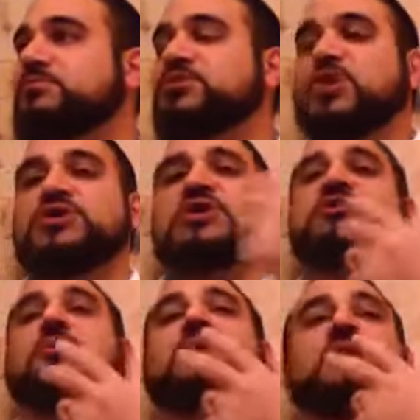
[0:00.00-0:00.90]
So you see
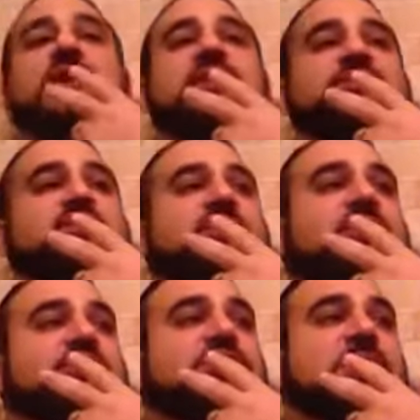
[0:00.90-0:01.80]
somebody lighting a
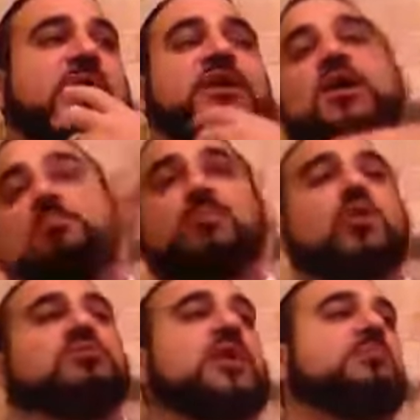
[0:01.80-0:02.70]
cigarette on Shabbat,
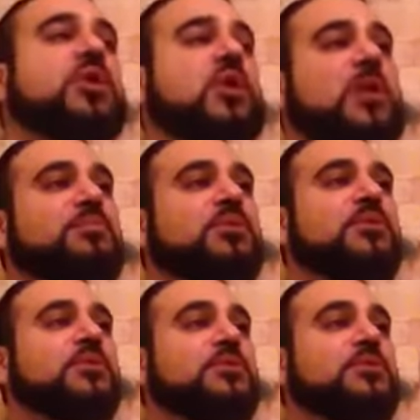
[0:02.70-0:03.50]
boom, they blow up.